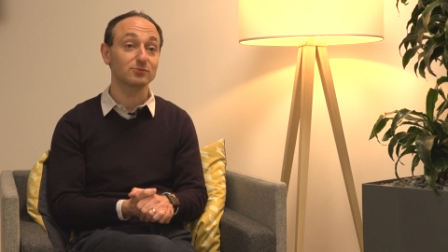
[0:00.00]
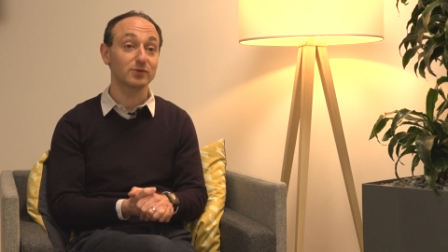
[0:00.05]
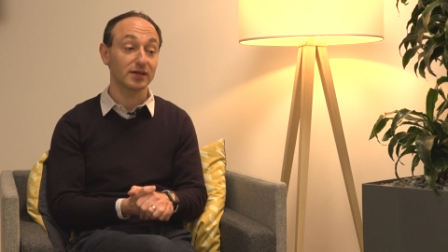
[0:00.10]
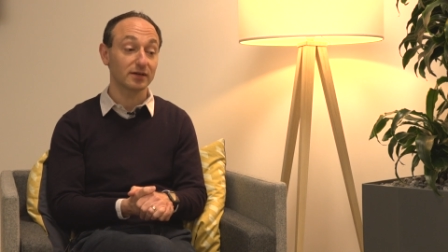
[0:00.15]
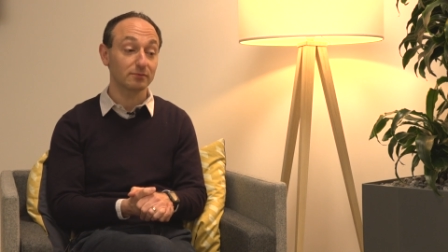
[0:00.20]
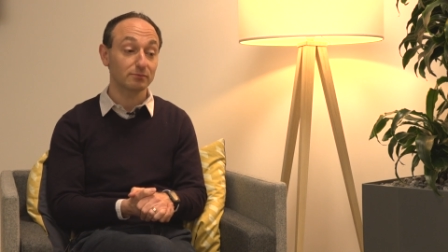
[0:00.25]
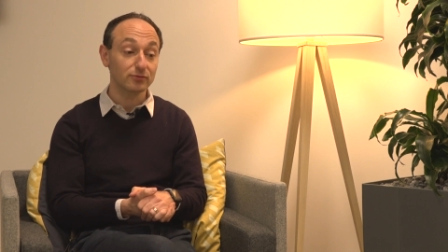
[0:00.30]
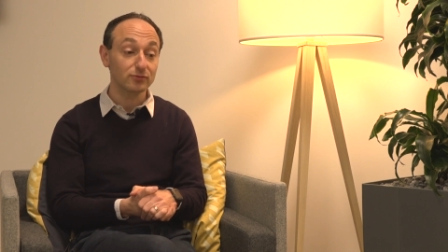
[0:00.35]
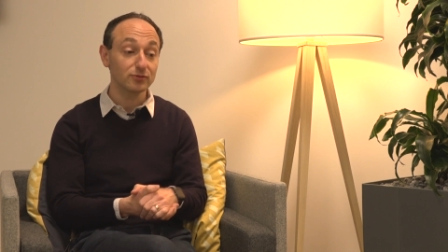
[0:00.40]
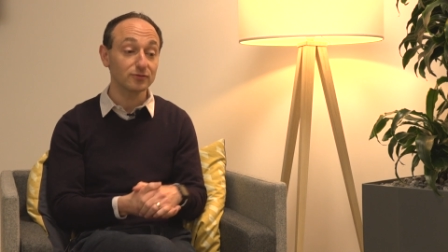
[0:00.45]
we
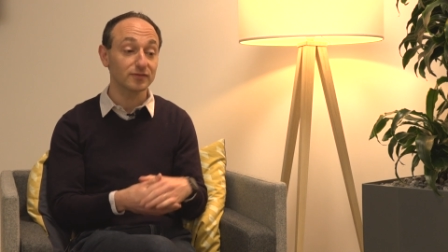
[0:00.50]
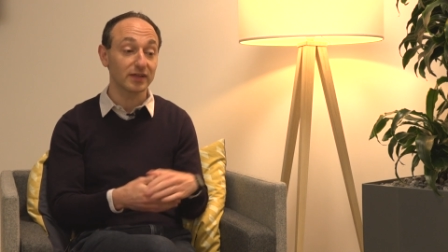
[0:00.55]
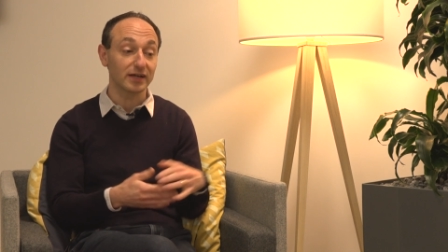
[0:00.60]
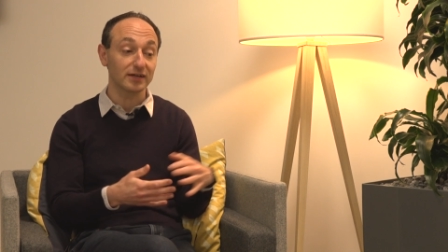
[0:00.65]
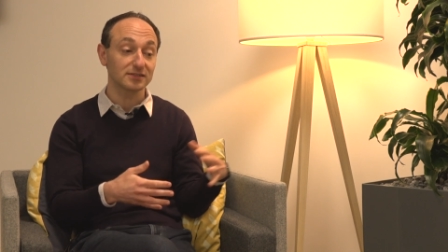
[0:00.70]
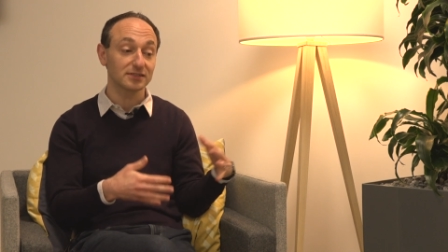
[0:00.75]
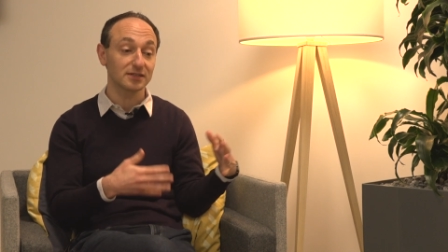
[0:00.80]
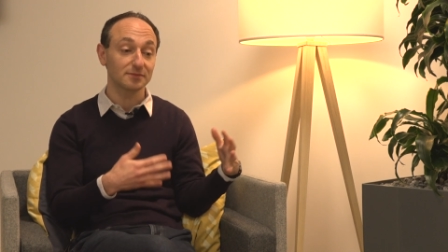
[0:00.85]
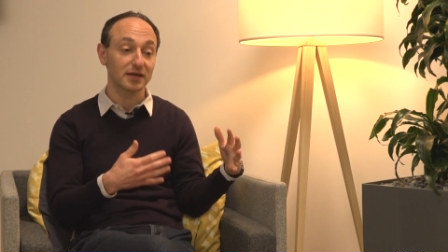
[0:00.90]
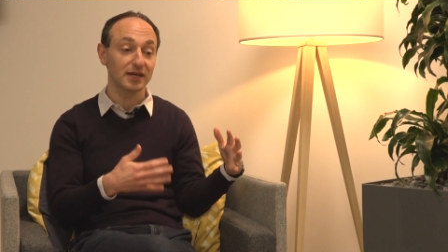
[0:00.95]
can prove that
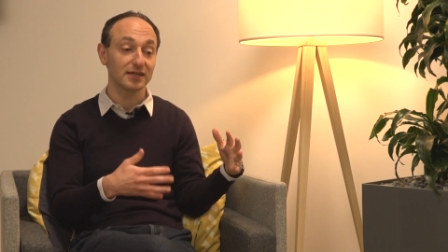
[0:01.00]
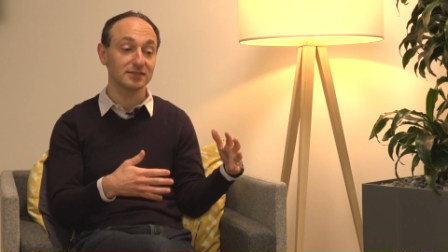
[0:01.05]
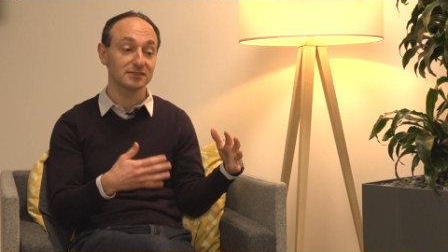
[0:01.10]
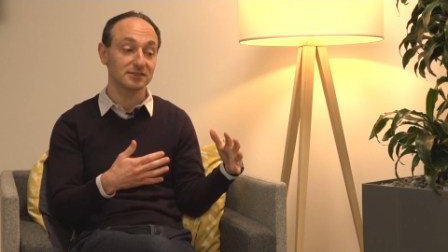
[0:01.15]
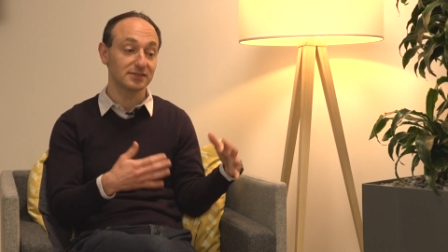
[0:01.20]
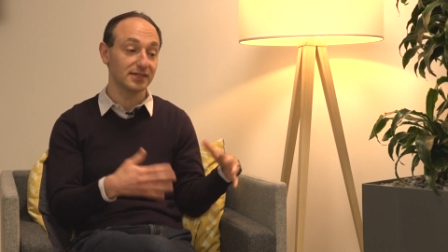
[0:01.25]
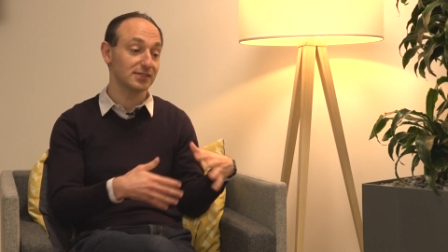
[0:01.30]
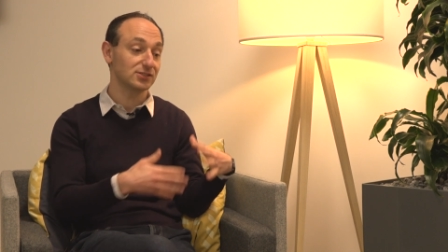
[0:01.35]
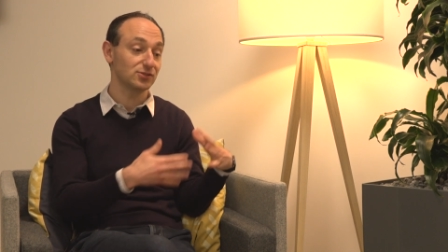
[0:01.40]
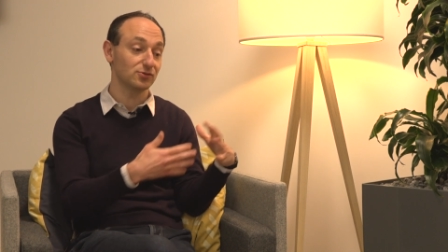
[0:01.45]
in some
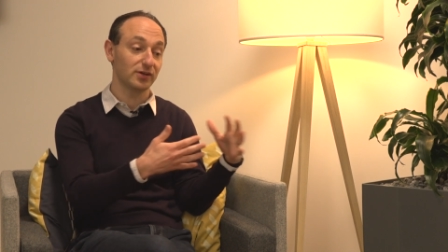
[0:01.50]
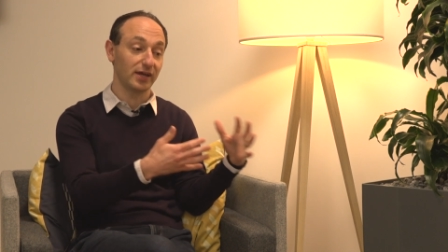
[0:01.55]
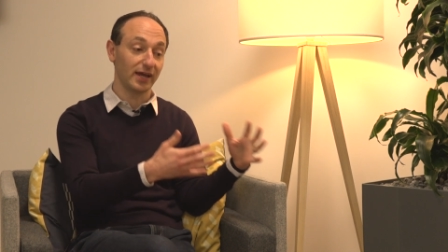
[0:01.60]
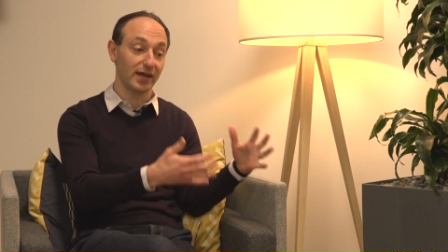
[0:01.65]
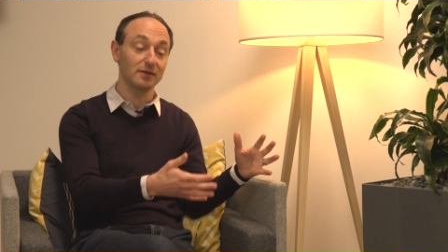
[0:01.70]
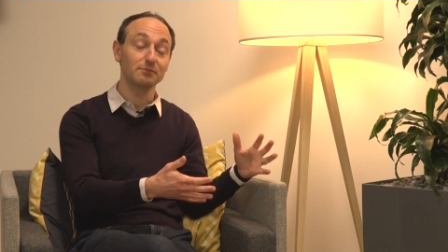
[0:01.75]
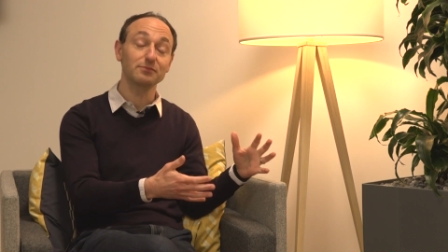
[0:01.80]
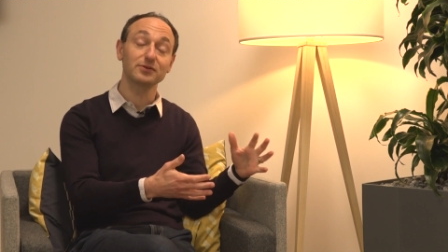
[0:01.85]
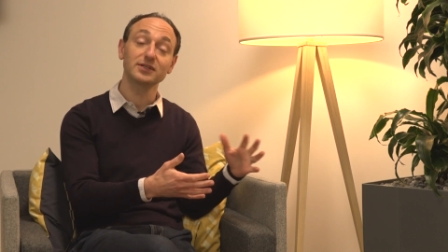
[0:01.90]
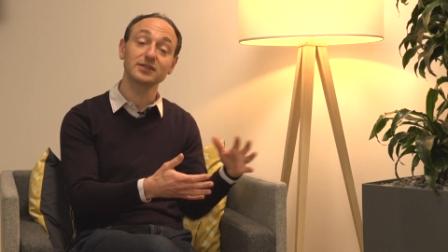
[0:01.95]
cases, yes, you
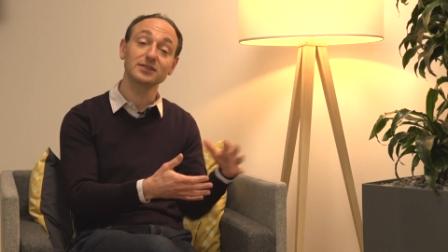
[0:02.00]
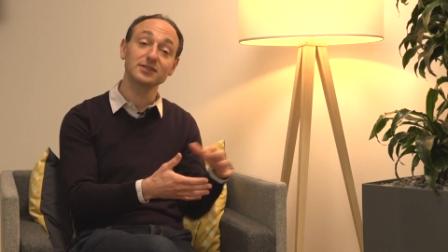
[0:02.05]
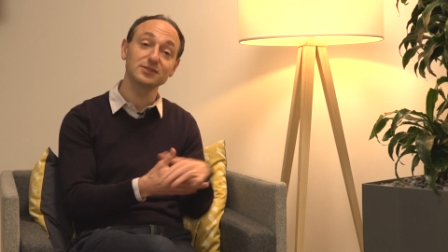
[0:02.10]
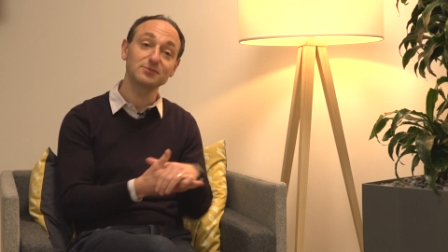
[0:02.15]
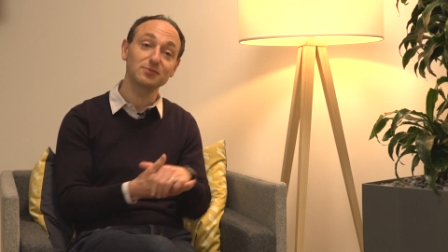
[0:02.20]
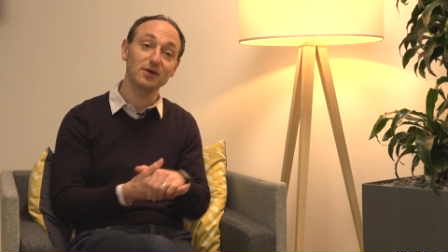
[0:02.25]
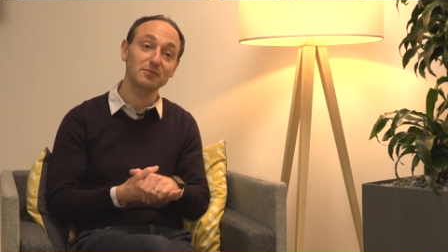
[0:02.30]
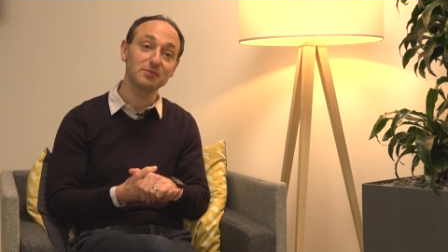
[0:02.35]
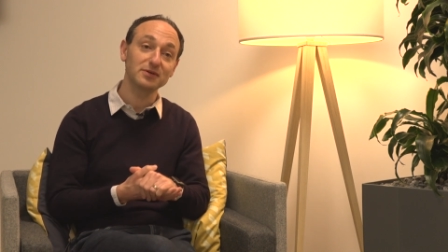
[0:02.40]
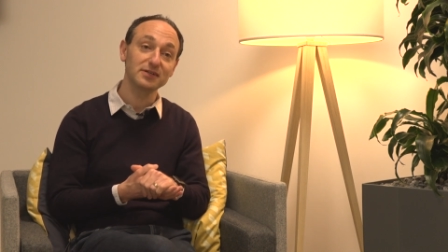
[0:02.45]
can predict these
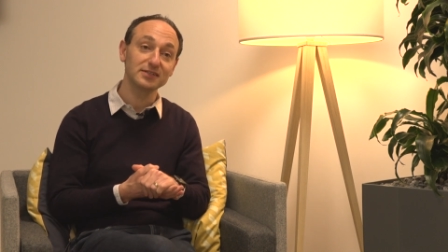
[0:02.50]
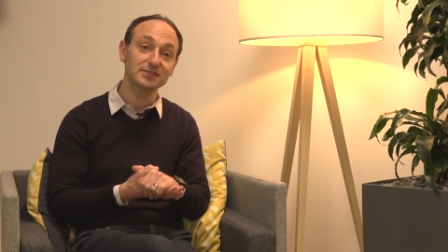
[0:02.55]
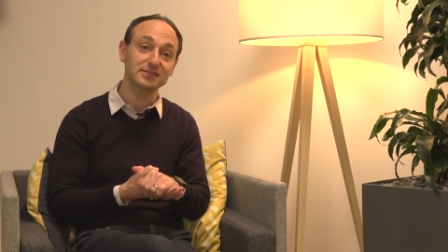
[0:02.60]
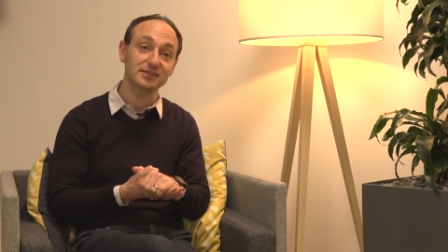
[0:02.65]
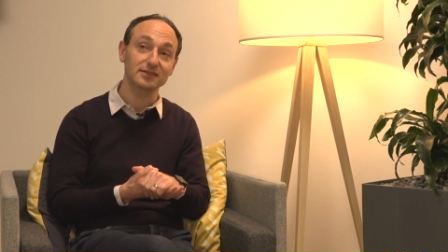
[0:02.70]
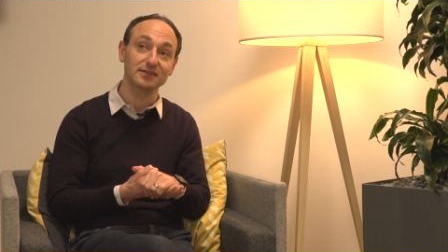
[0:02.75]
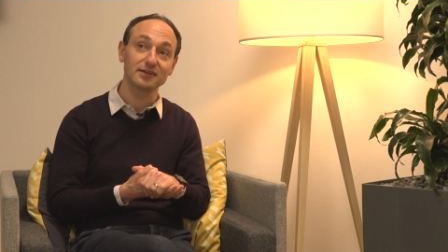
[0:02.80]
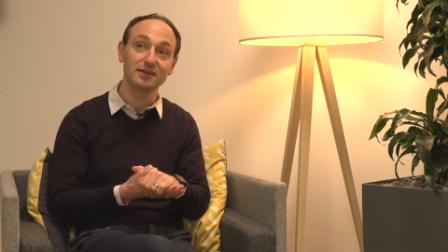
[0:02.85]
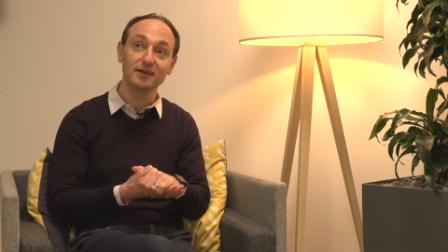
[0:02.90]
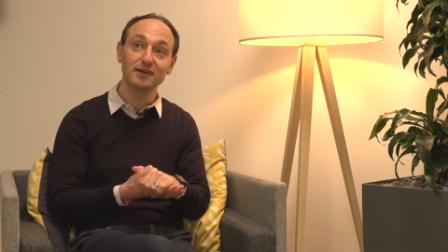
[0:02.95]
properties,
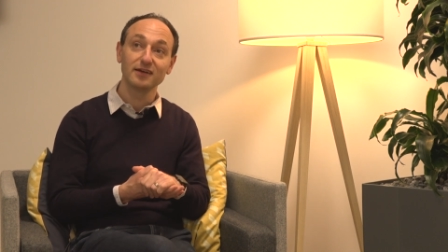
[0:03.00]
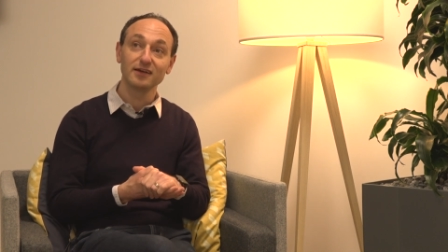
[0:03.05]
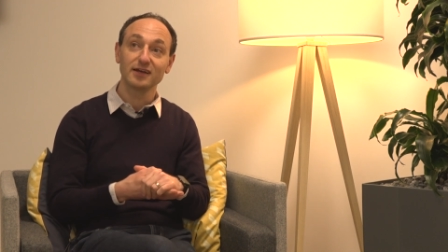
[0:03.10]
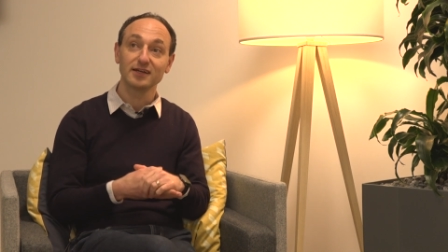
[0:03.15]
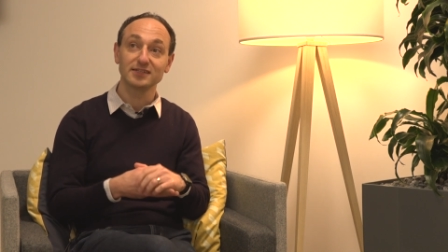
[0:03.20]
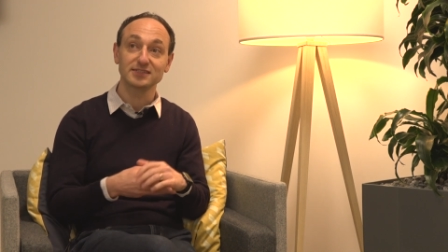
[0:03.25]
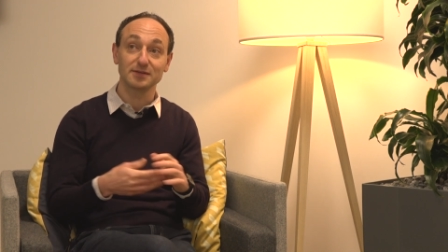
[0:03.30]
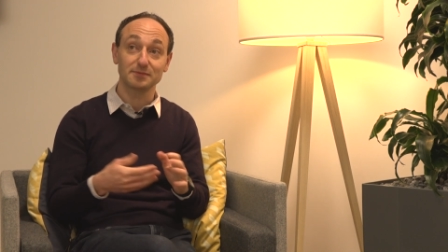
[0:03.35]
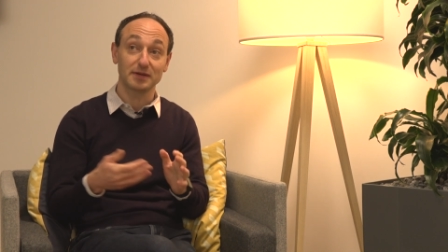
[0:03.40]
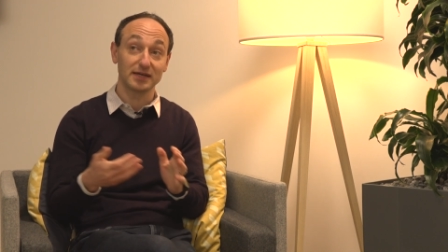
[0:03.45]
and
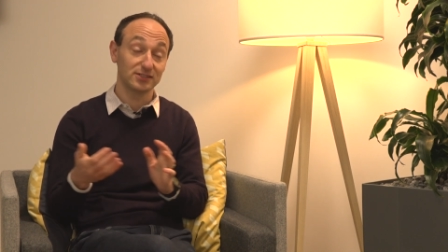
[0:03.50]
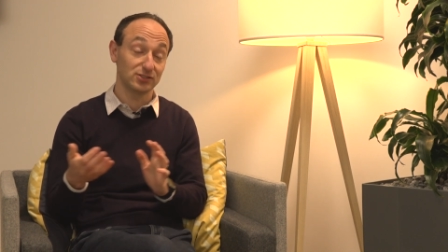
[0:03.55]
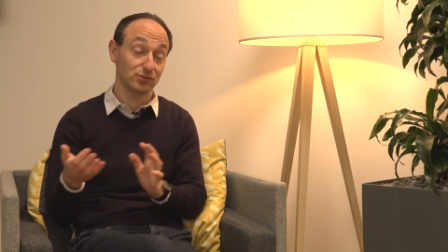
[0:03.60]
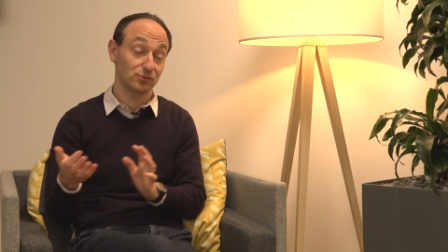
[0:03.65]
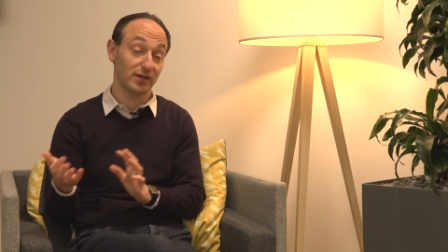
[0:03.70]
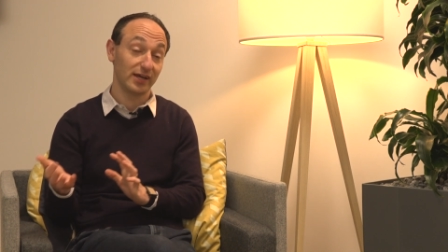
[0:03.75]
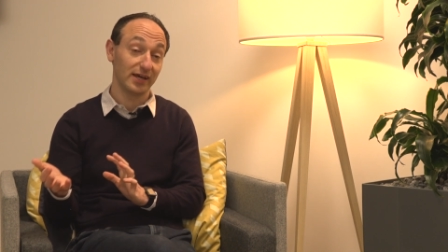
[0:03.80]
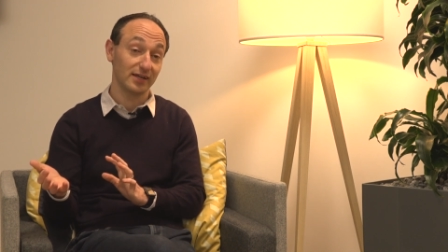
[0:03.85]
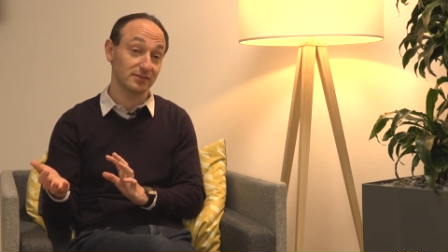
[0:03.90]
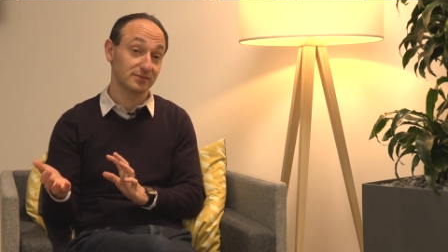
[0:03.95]
in some cases
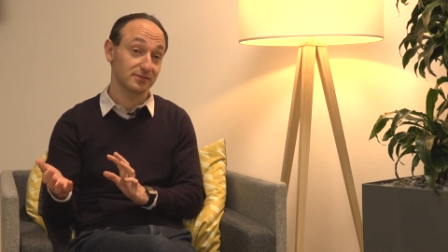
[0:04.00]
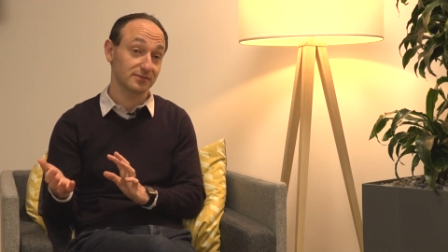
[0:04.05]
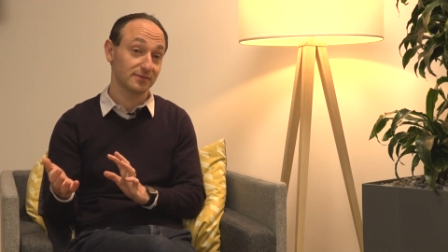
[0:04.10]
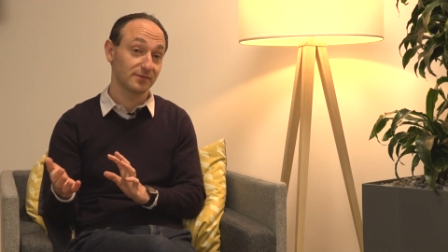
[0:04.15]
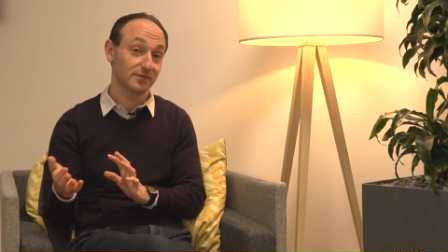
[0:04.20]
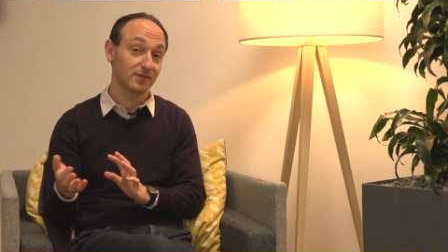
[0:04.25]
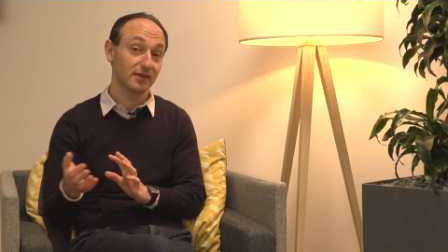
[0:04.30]
you can't.